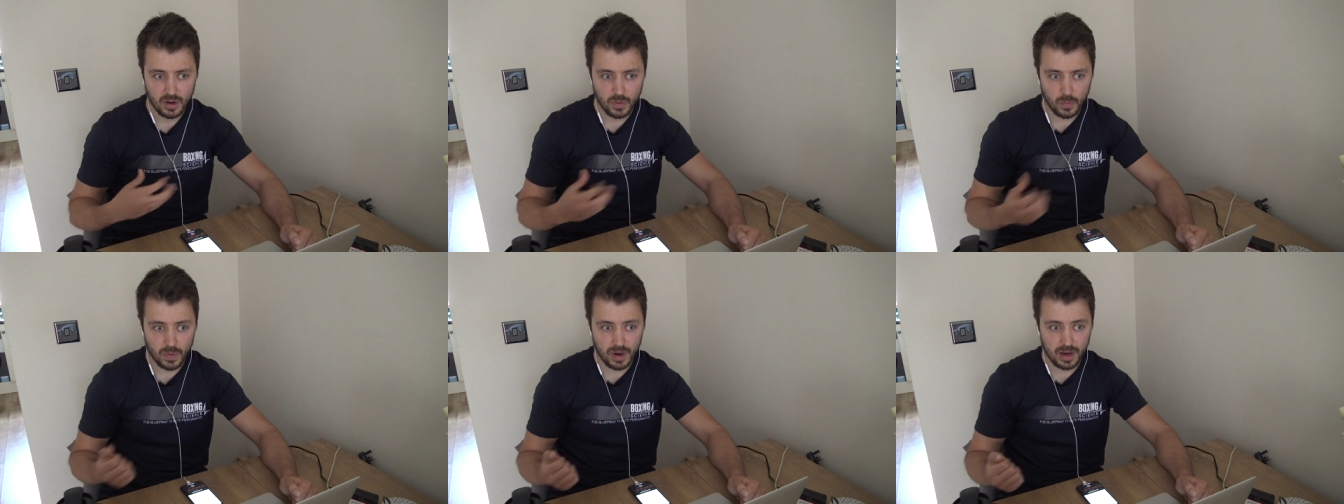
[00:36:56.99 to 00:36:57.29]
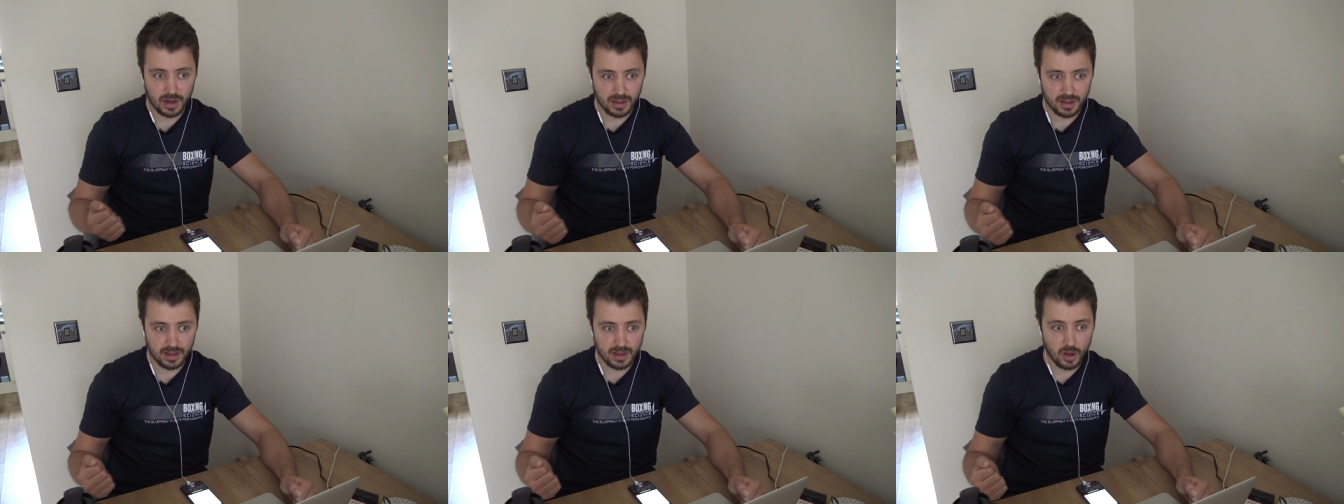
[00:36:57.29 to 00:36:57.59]

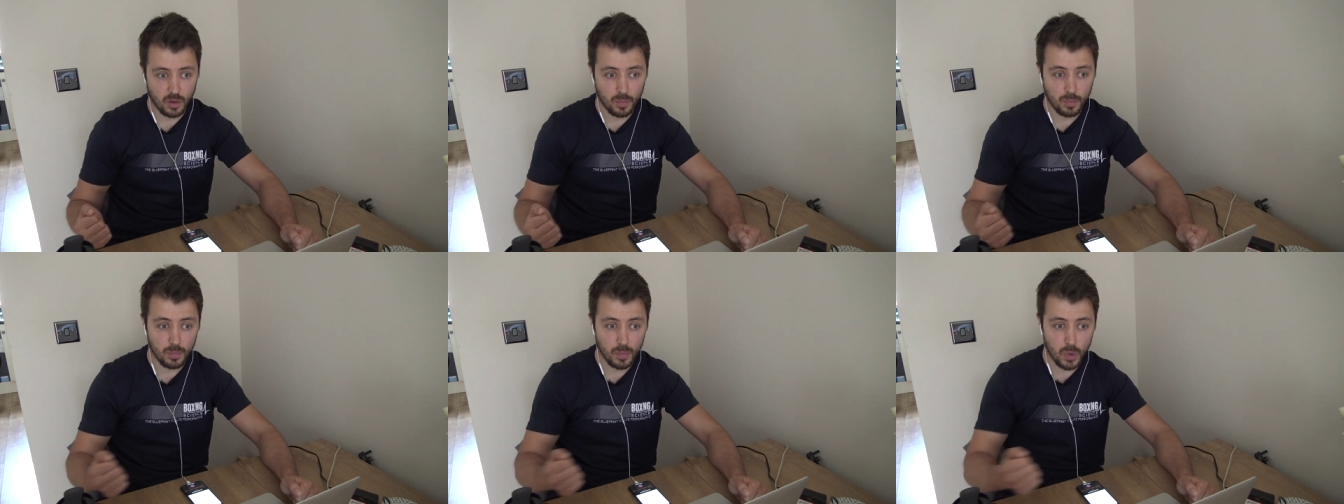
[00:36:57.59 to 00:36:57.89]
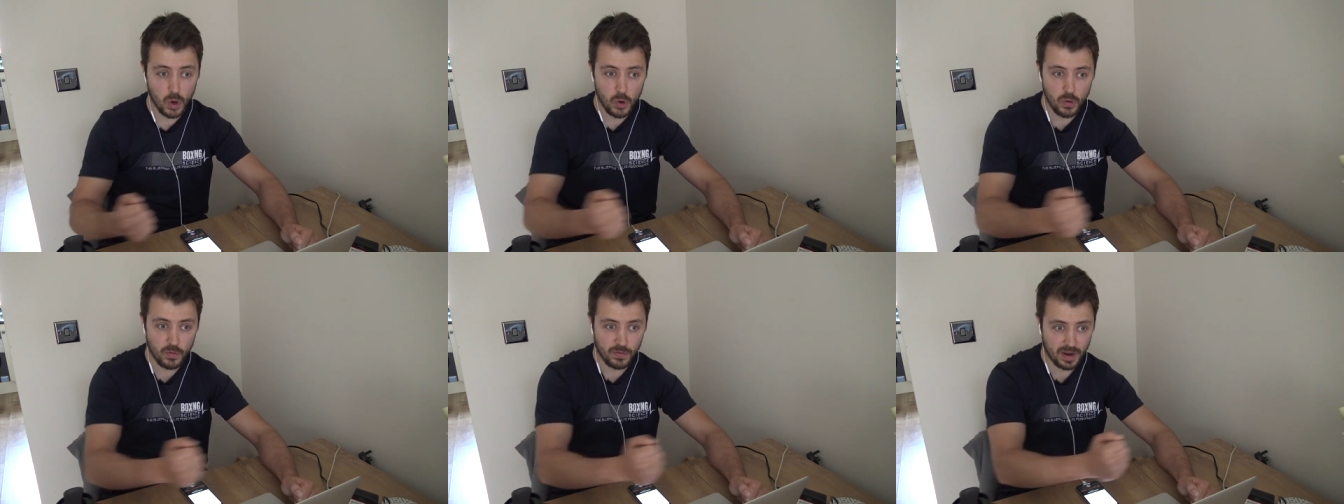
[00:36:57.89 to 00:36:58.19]
We're still
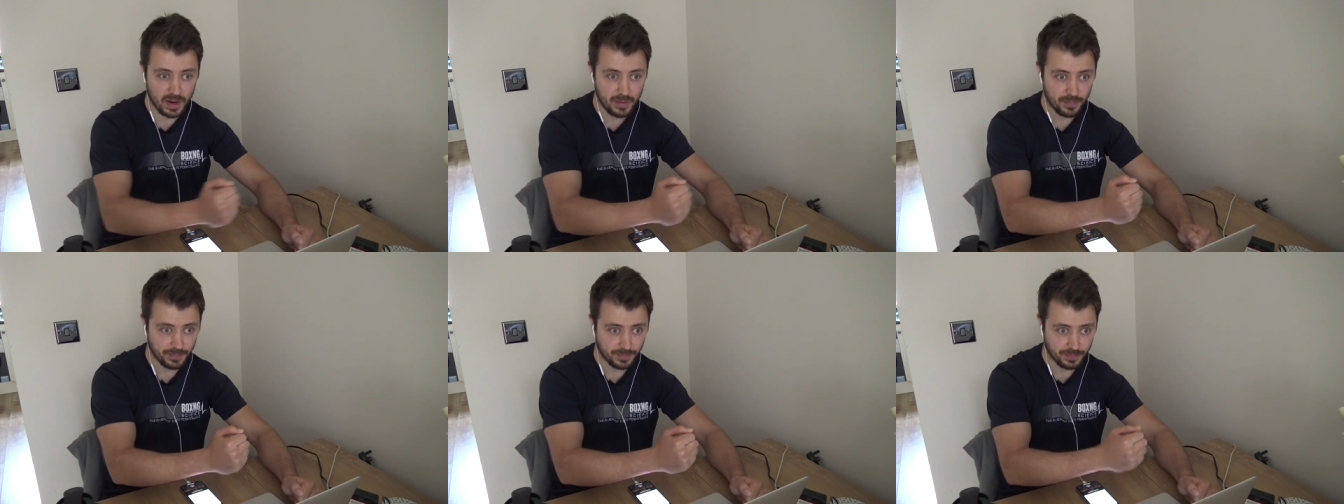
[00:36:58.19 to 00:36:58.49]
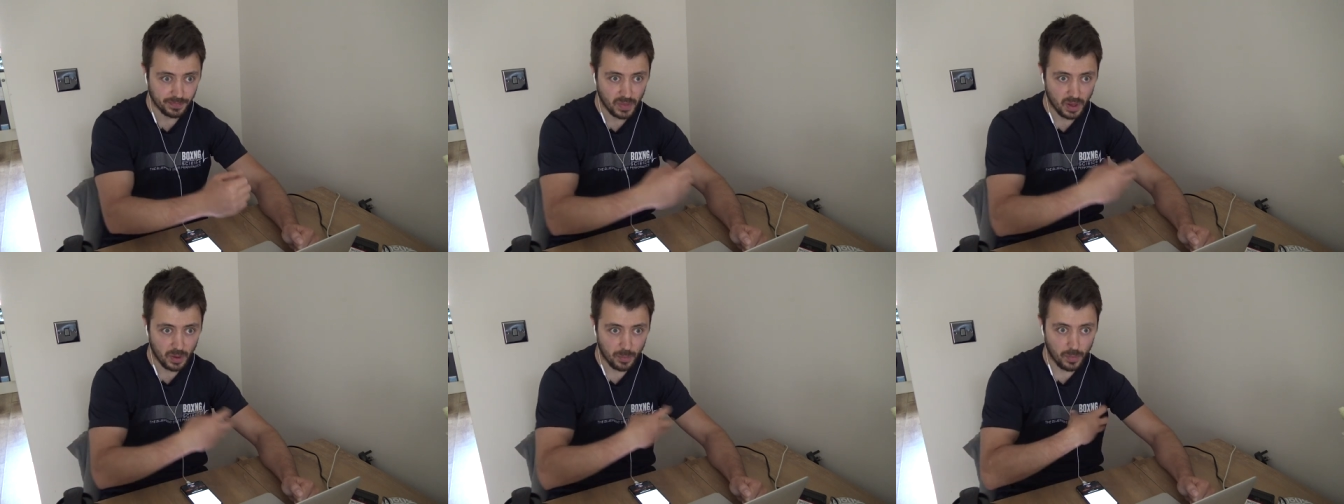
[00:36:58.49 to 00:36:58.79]
moving,
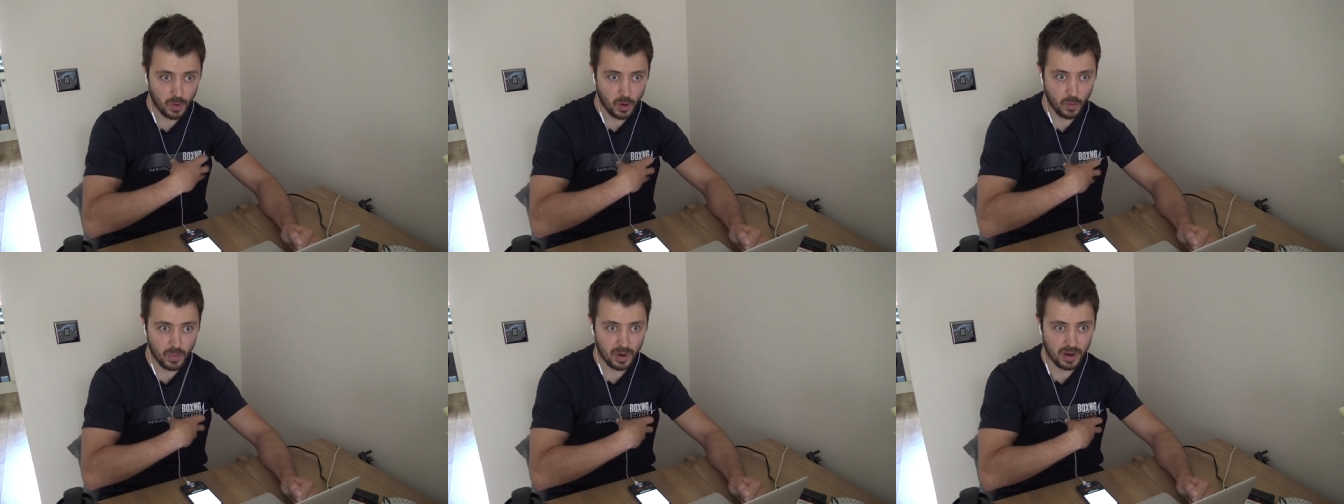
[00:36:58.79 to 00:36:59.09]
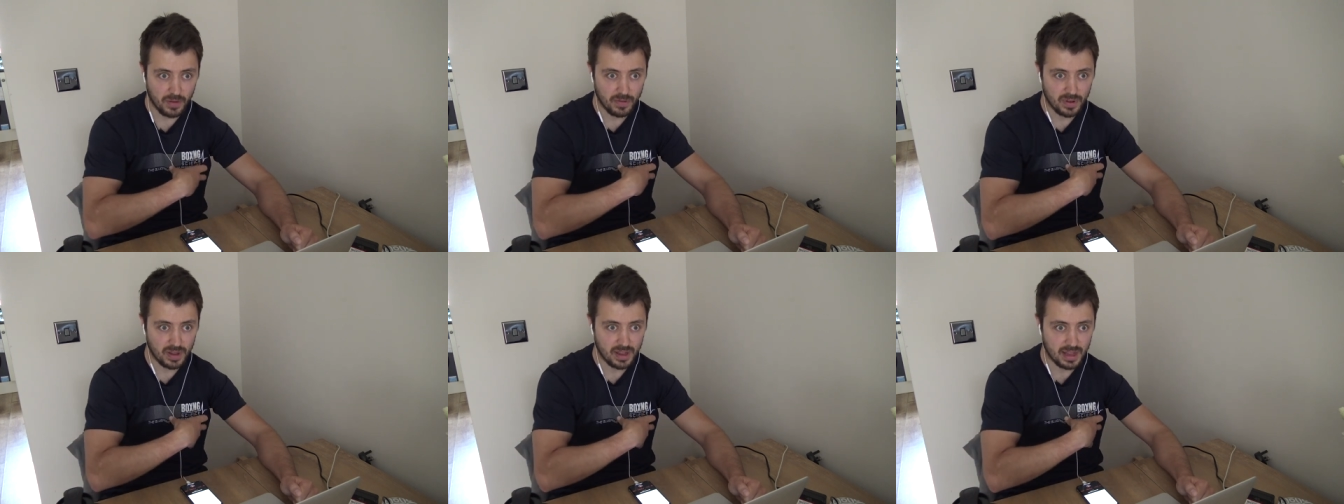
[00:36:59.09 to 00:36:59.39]
but
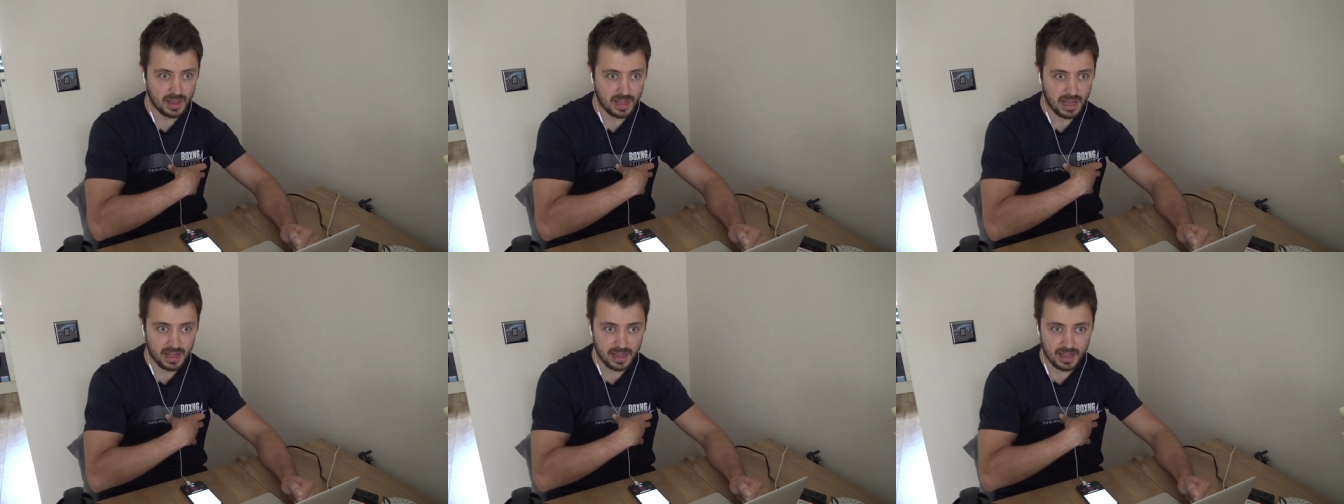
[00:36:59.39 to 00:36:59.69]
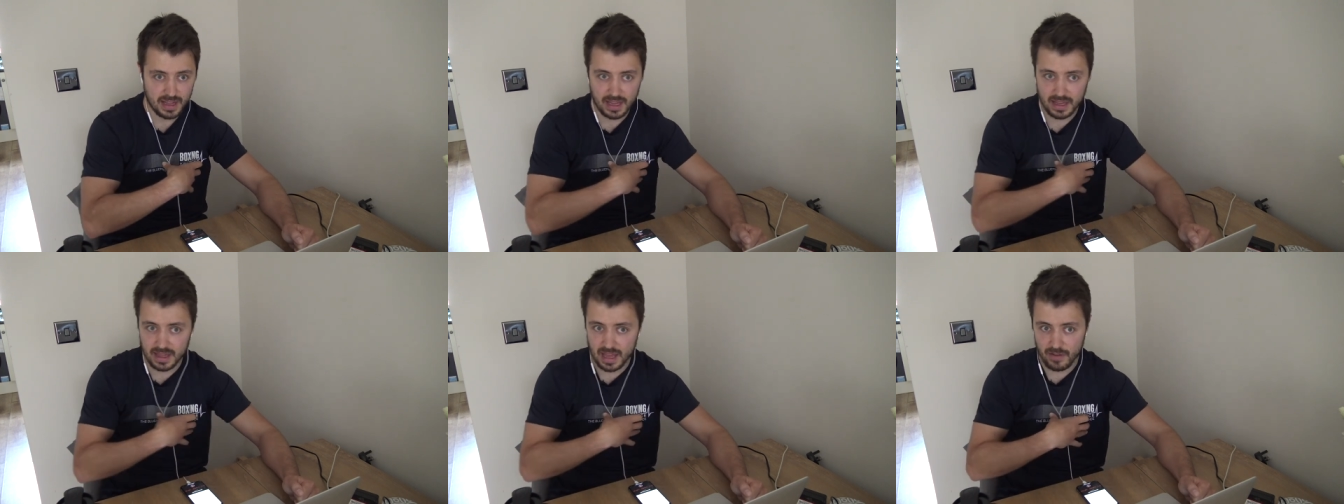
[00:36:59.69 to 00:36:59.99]
we're resisting